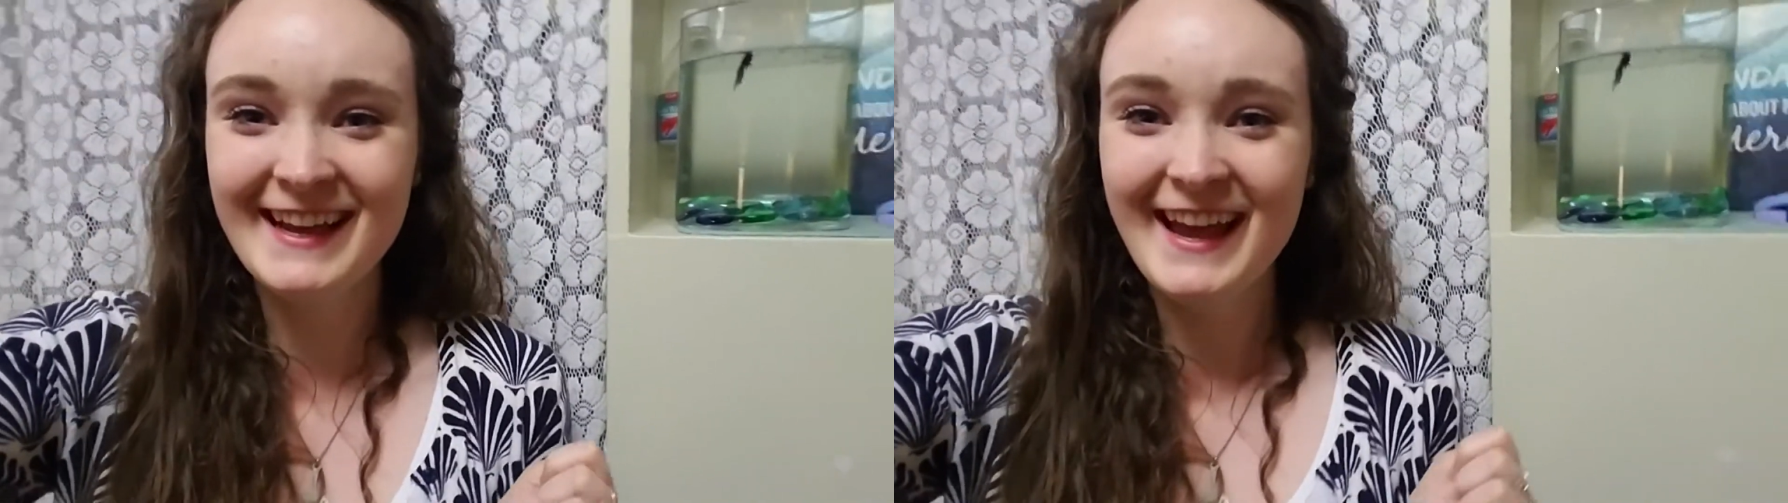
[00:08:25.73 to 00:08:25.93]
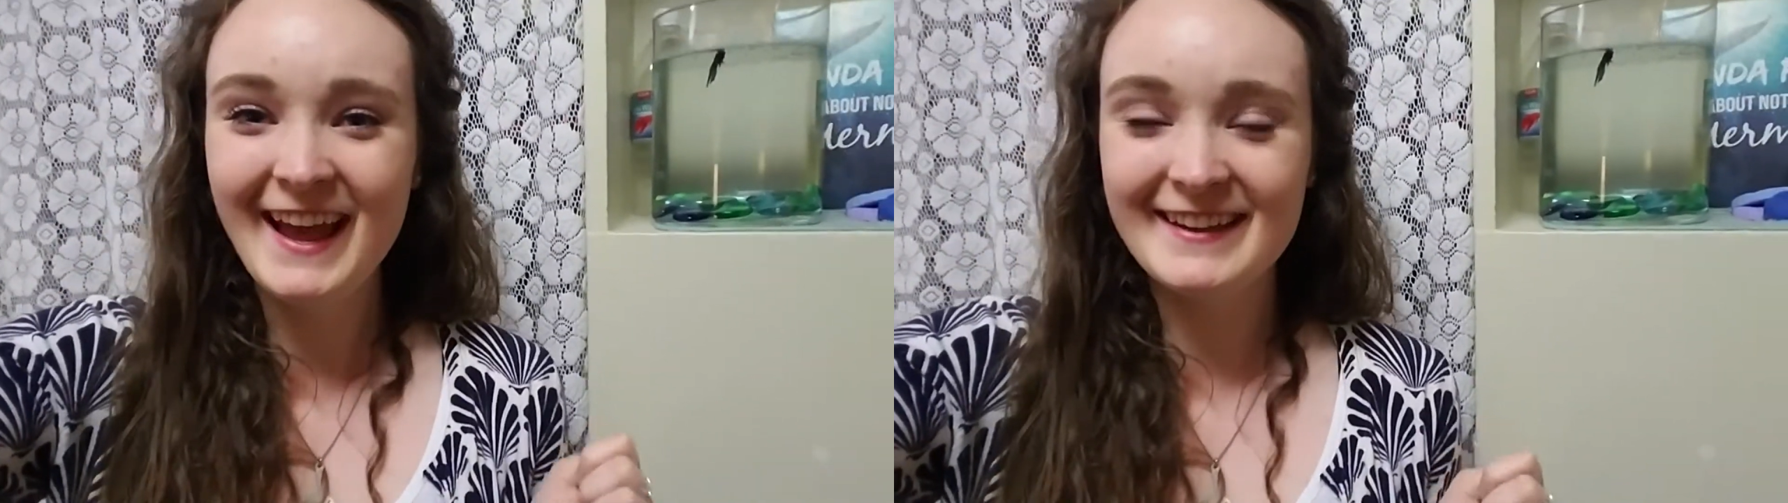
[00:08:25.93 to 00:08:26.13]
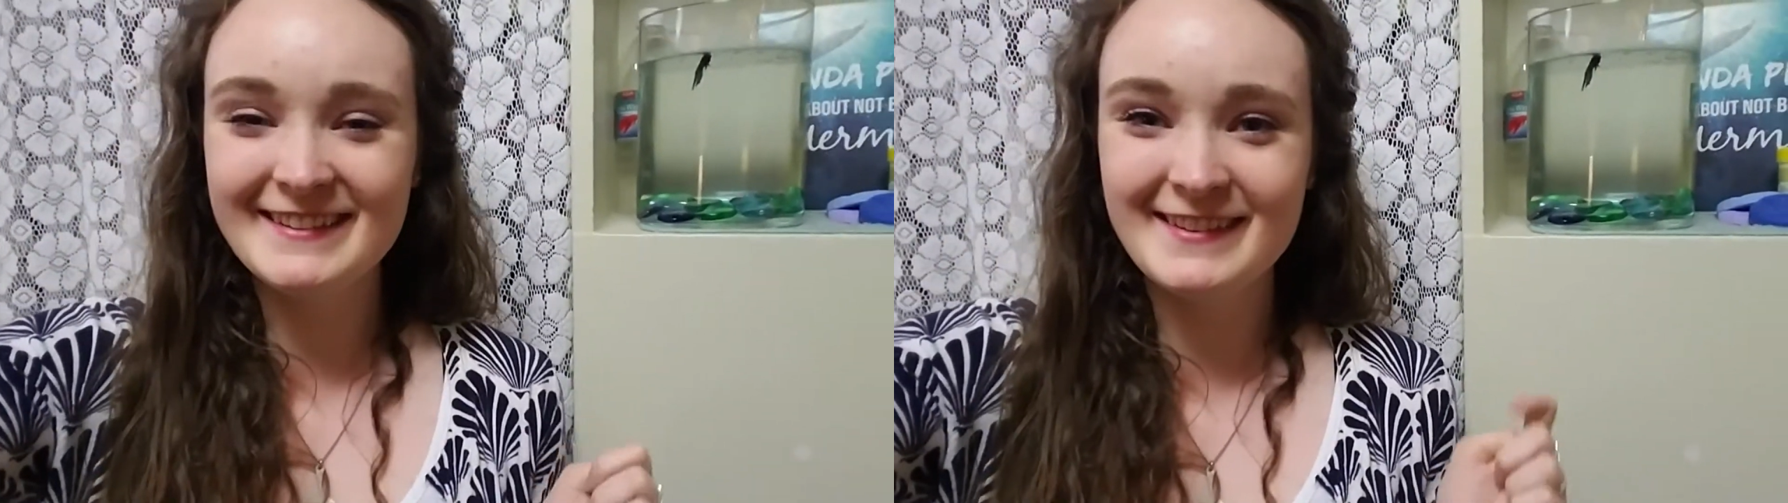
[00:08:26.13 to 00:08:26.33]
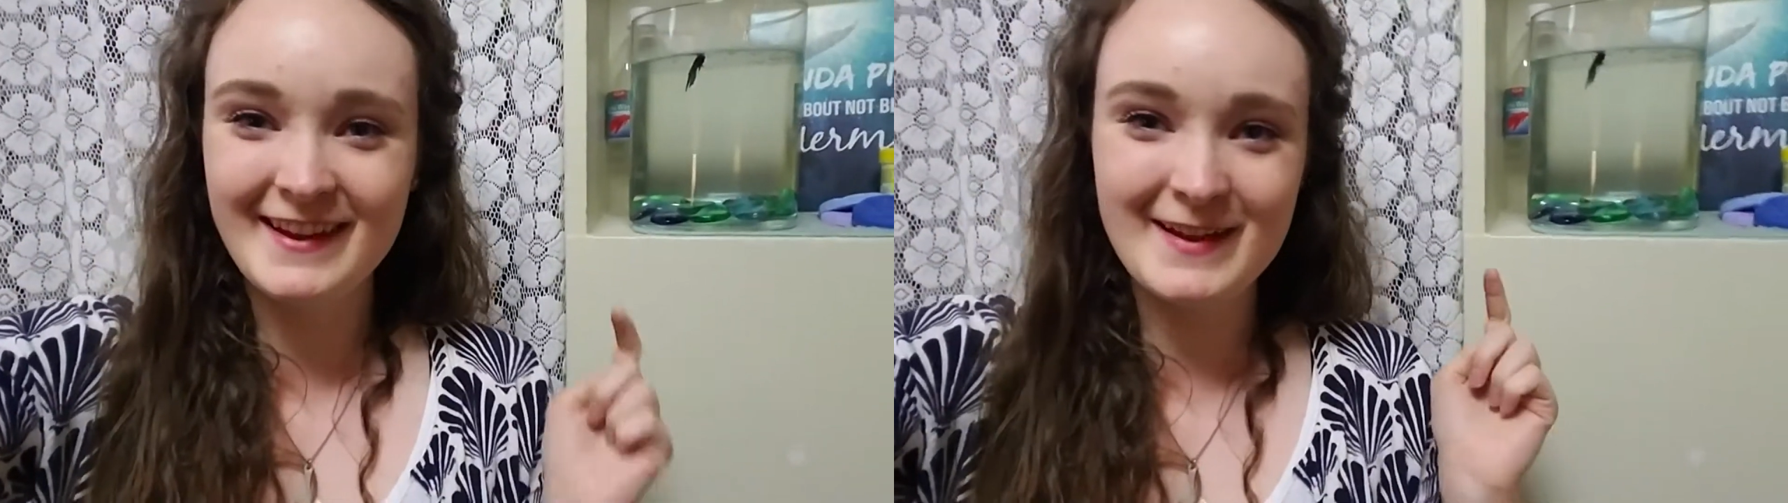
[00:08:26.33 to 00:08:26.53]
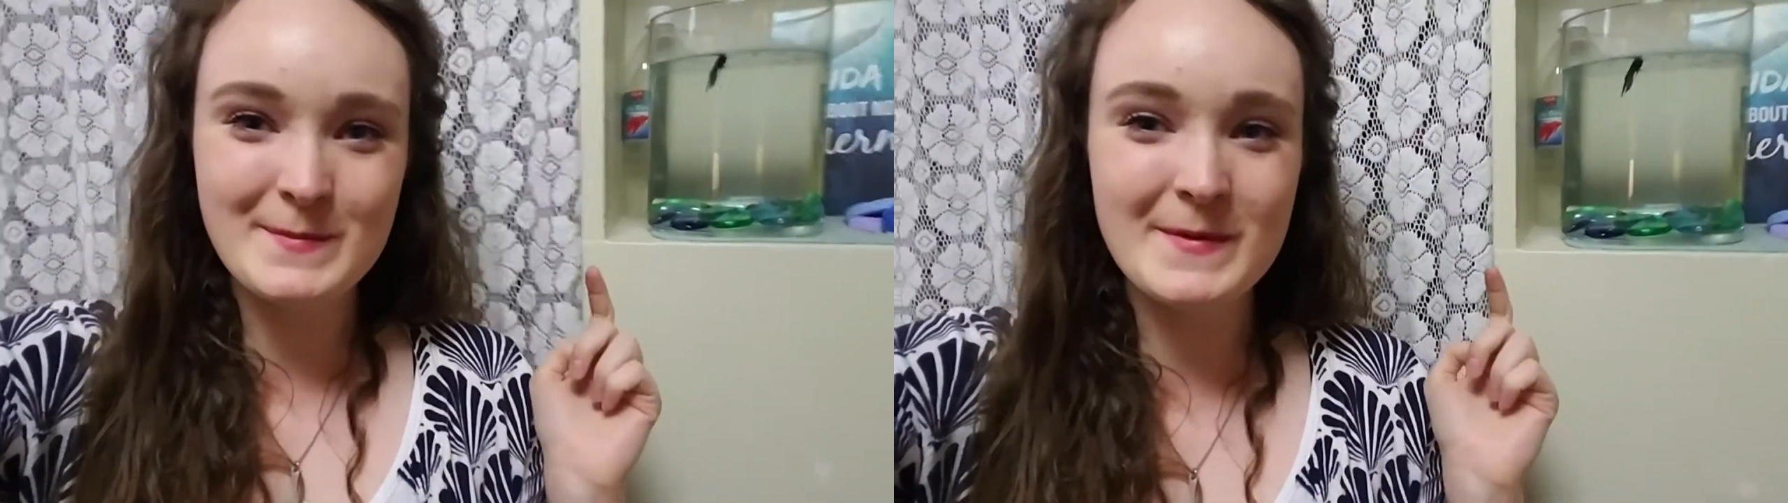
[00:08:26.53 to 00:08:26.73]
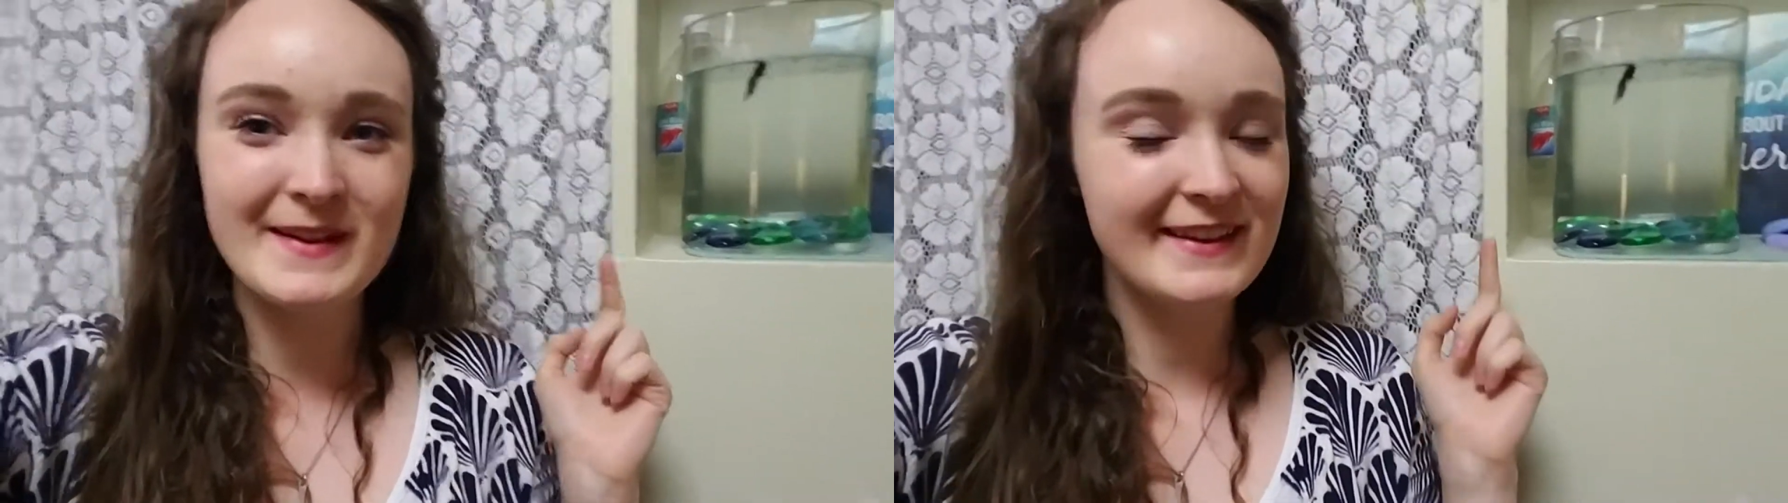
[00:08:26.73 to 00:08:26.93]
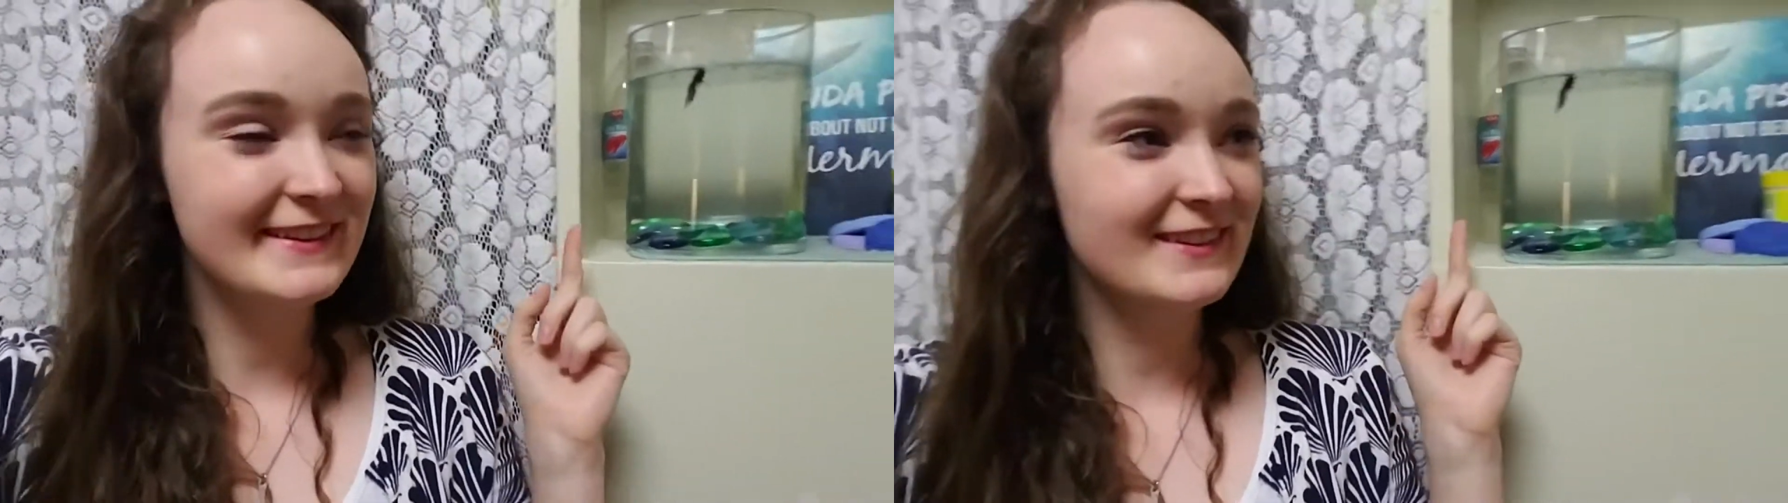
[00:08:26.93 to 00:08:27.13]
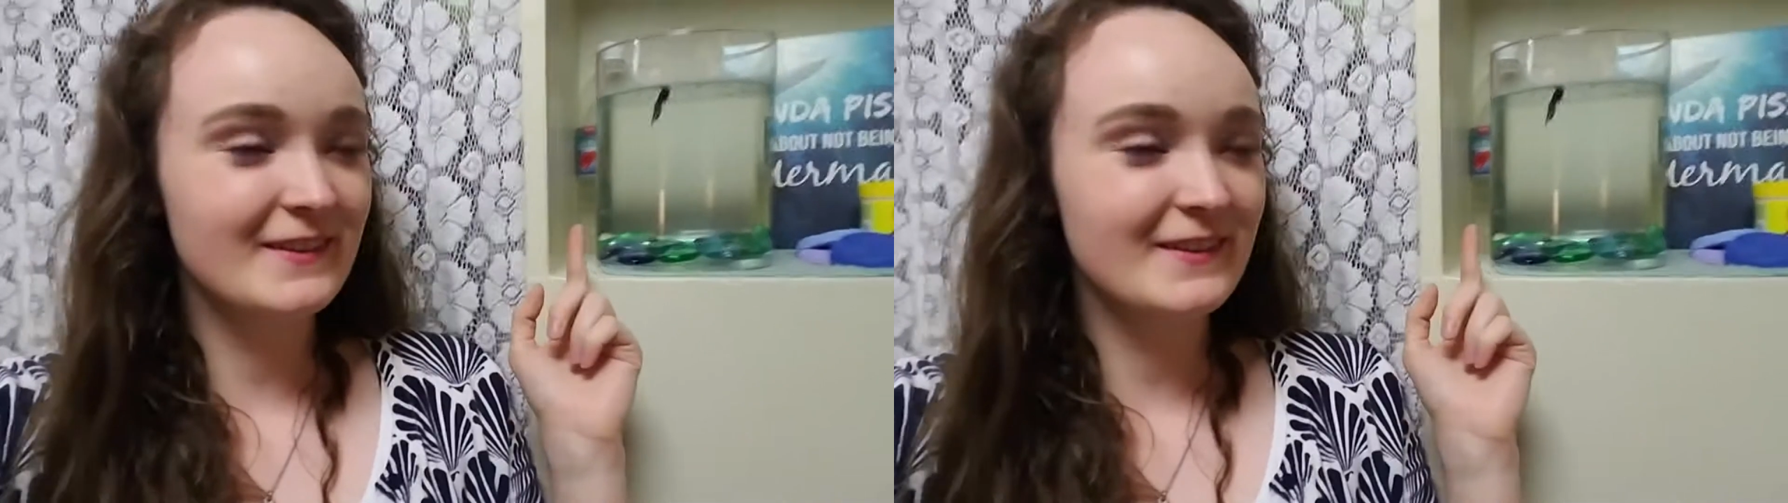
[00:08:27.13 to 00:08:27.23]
His name is